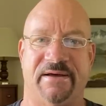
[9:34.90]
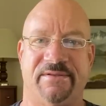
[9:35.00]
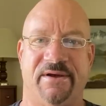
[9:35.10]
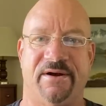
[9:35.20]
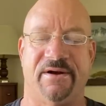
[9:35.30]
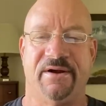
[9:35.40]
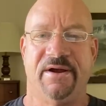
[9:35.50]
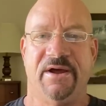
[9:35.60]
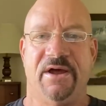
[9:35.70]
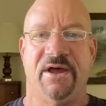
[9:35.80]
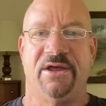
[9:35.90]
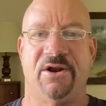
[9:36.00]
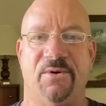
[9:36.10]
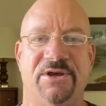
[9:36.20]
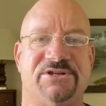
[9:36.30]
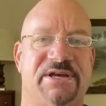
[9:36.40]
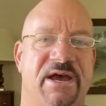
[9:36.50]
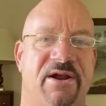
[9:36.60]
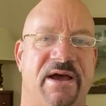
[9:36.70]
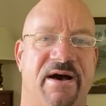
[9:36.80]
out there. You know what you
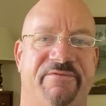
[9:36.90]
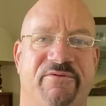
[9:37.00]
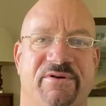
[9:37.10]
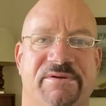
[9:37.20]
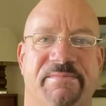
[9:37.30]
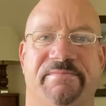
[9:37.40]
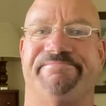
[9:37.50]
say on a golf course?